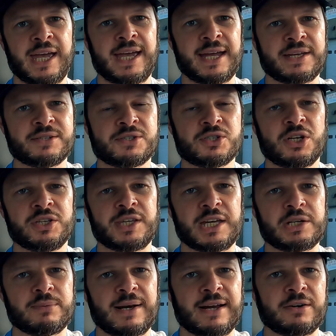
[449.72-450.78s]
K has turned
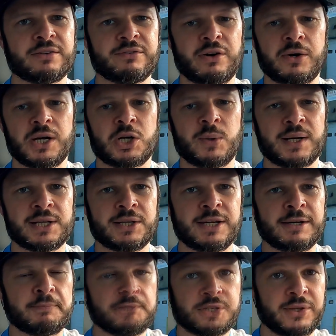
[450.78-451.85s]
that around very
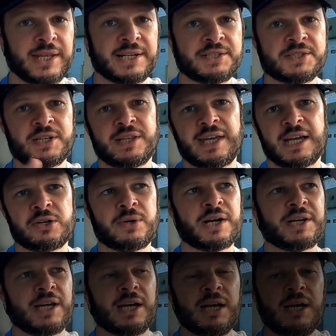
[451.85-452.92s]
quickly. So that's to their
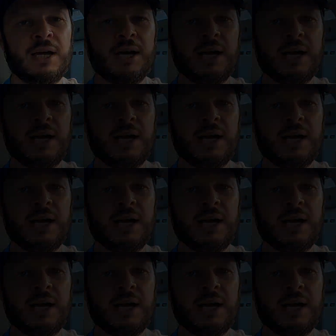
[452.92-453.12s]
credit.